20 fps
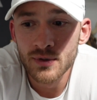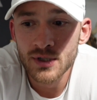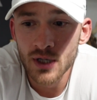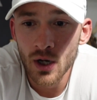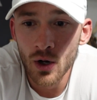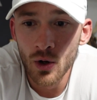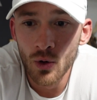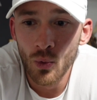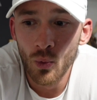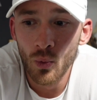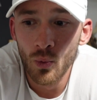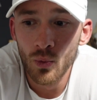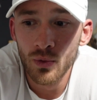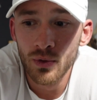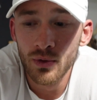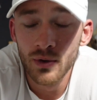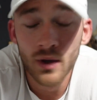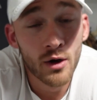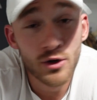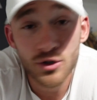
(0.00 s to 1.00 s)
So
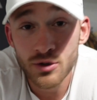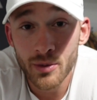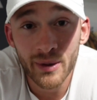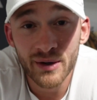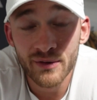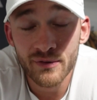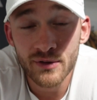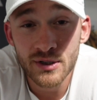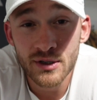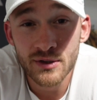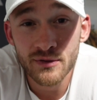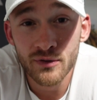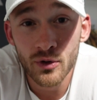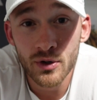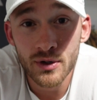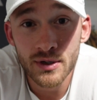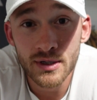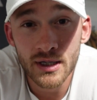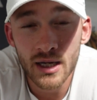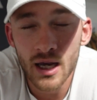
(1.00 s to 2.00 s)
no swimming footage for
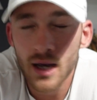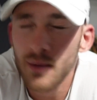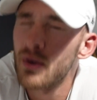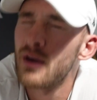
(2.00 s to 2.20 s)
you today,